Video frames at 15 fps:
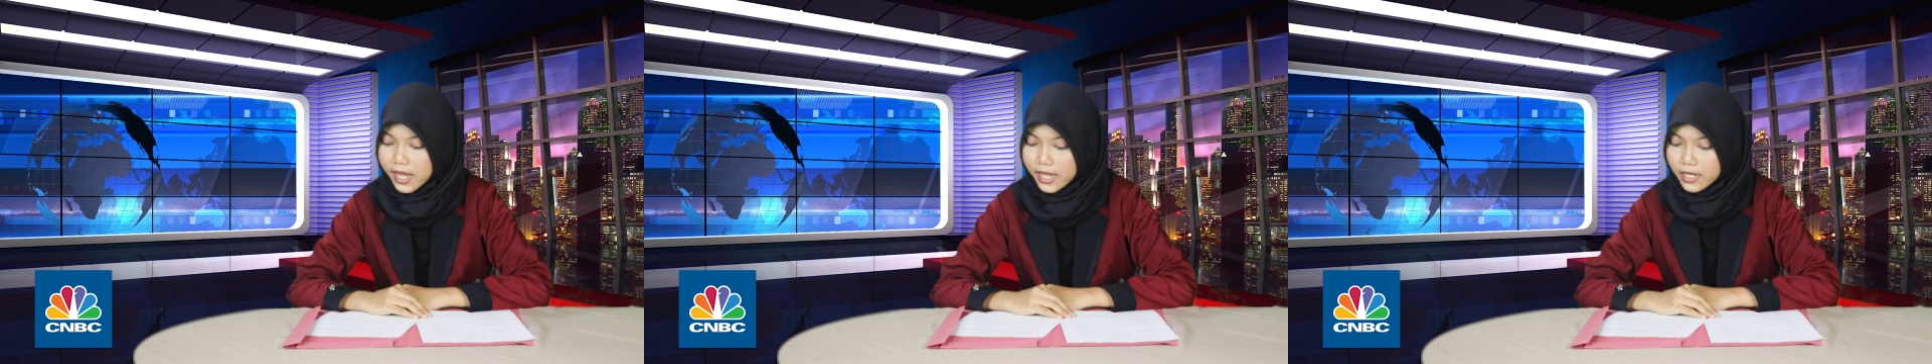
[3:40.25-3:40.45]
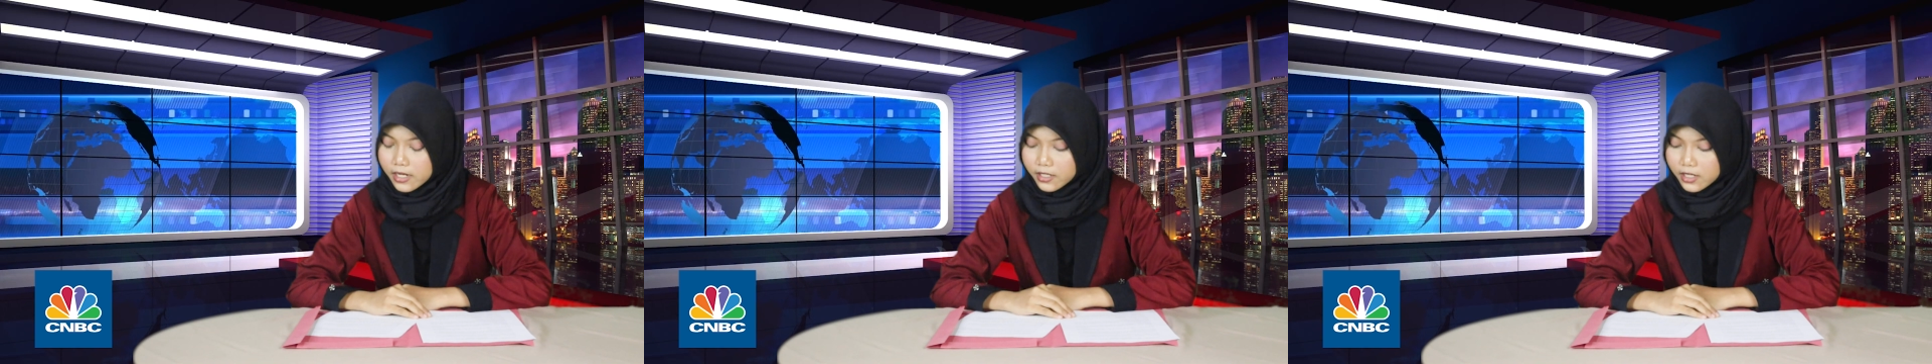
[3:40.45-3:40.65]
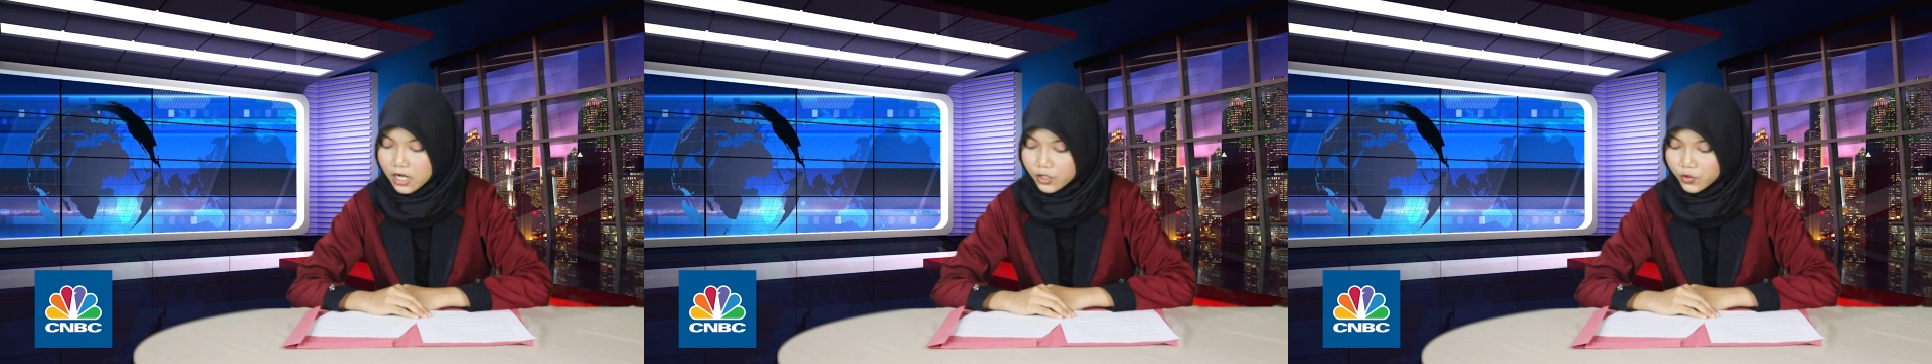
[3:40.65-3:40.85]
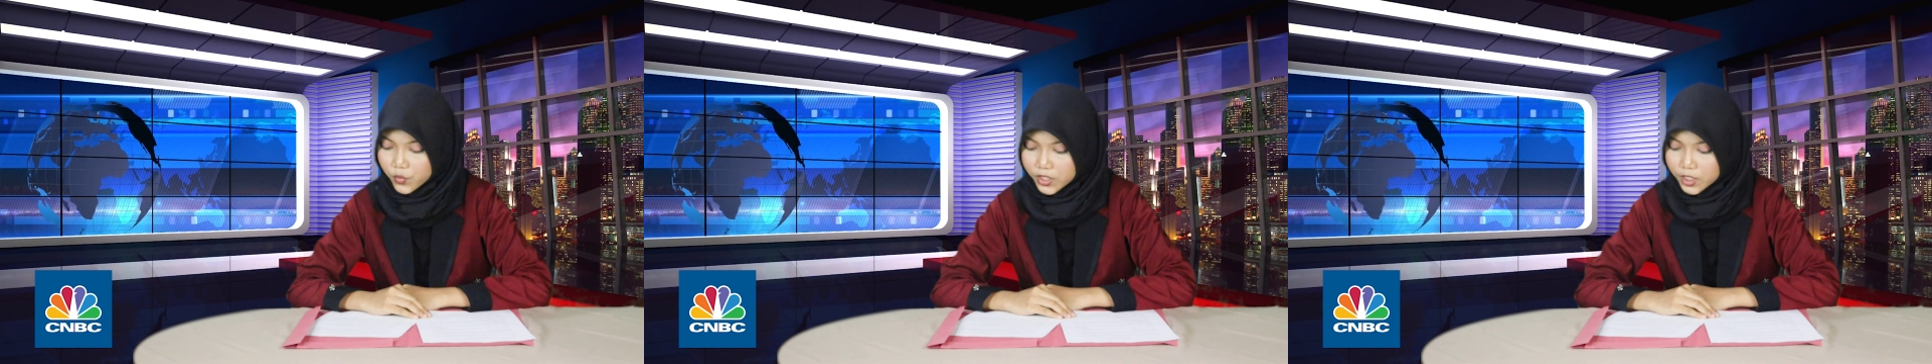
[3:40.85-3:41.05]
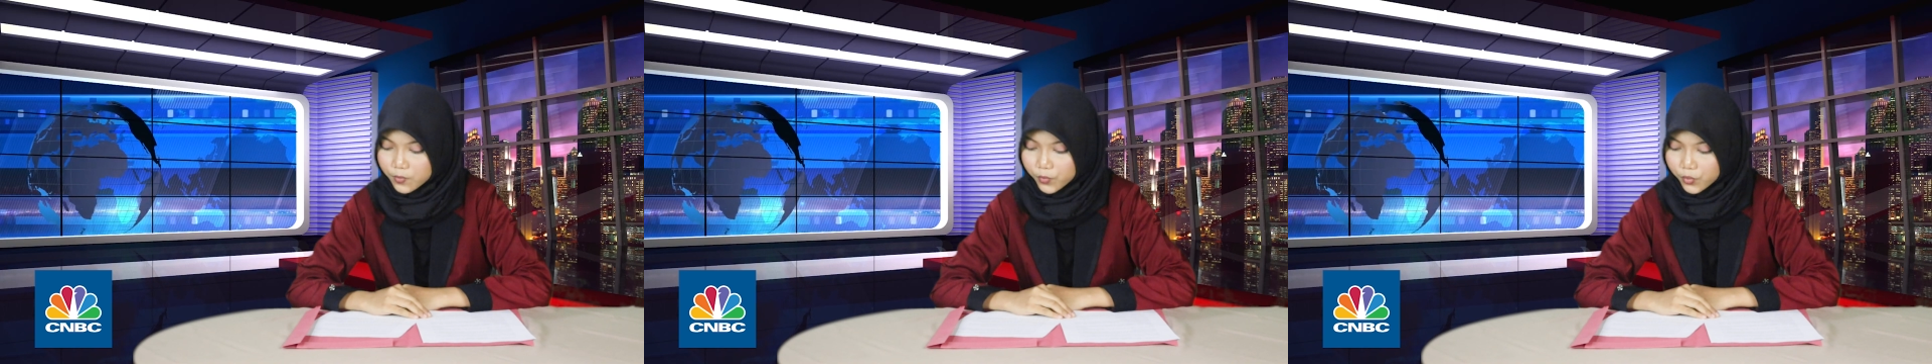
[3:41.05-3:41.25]
in the
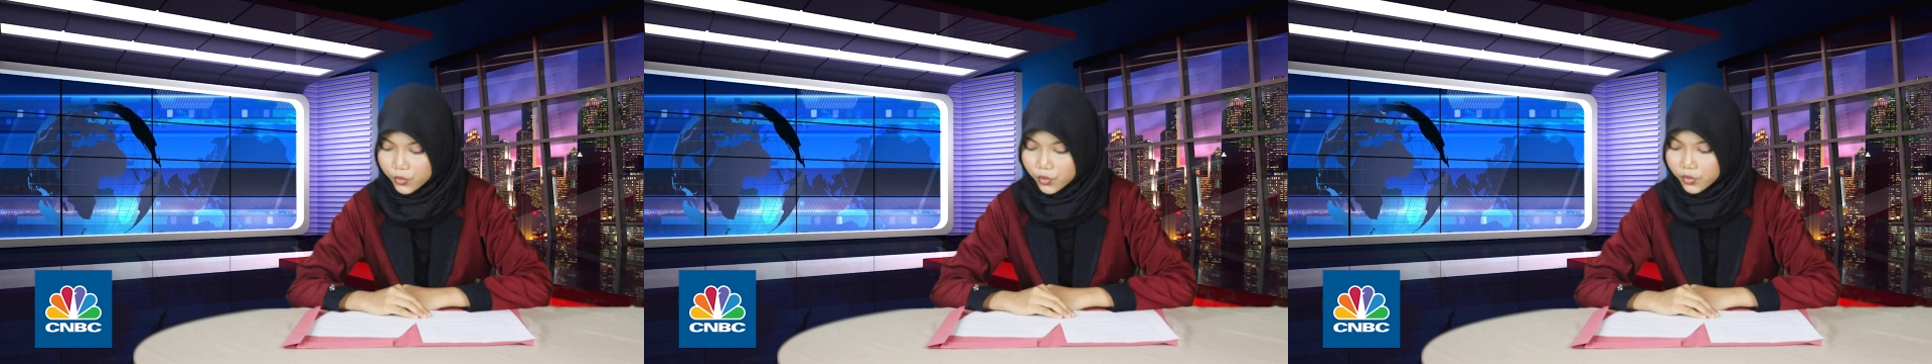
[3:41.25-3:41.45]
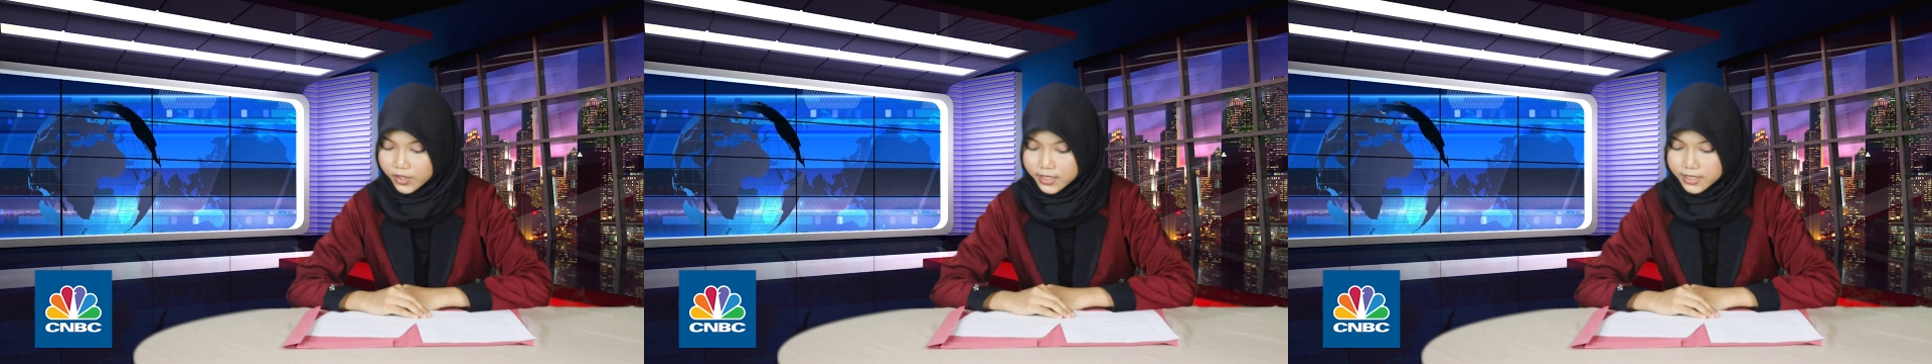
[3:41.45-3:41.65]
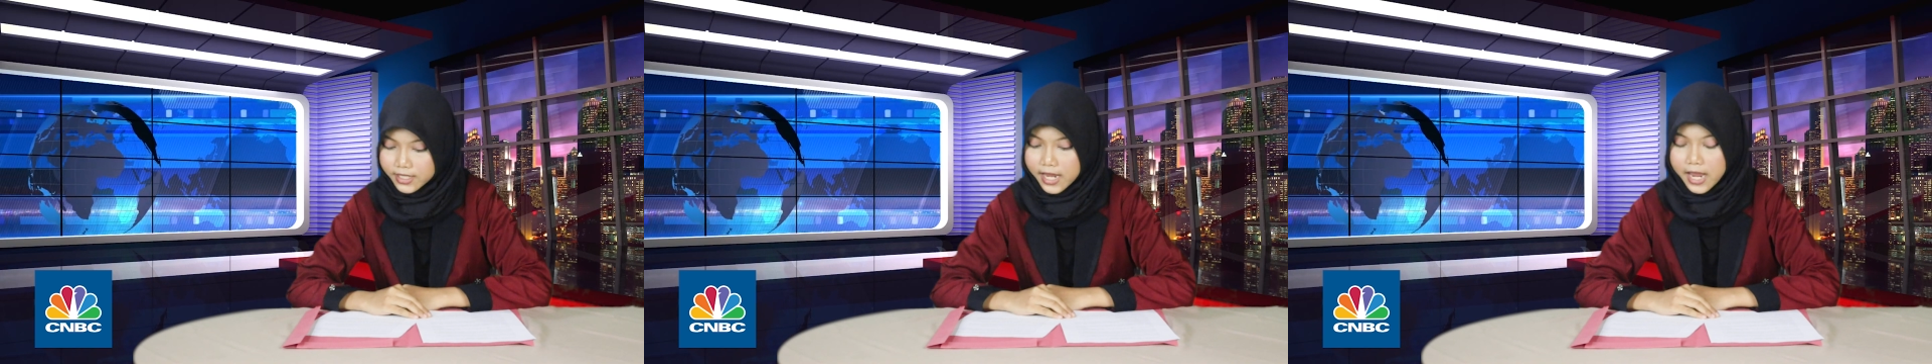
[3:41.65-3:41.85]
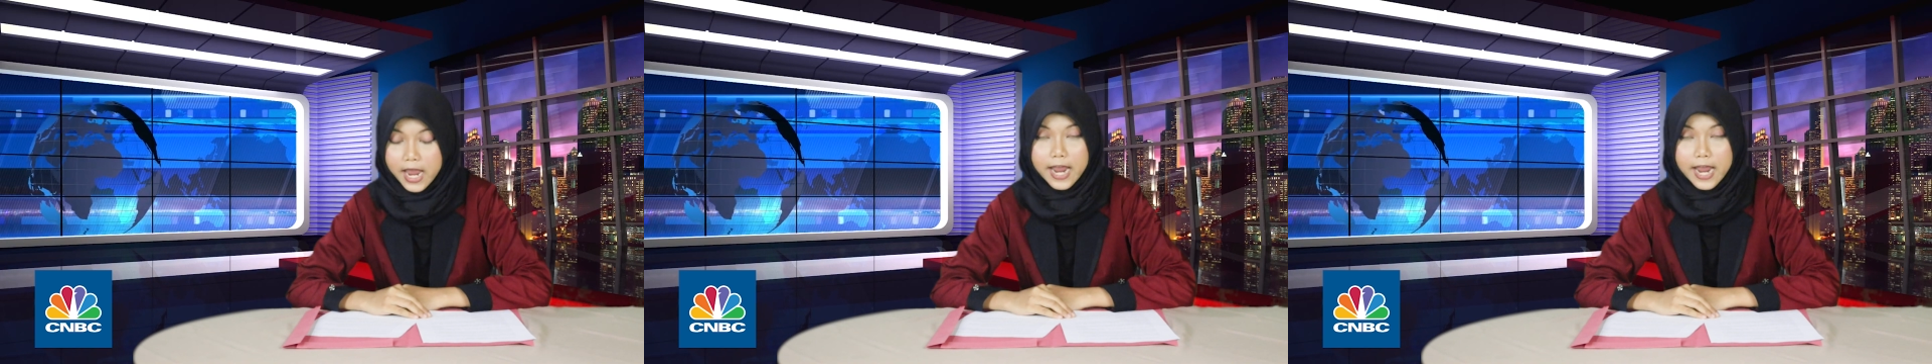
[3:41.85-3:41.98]
country's poorest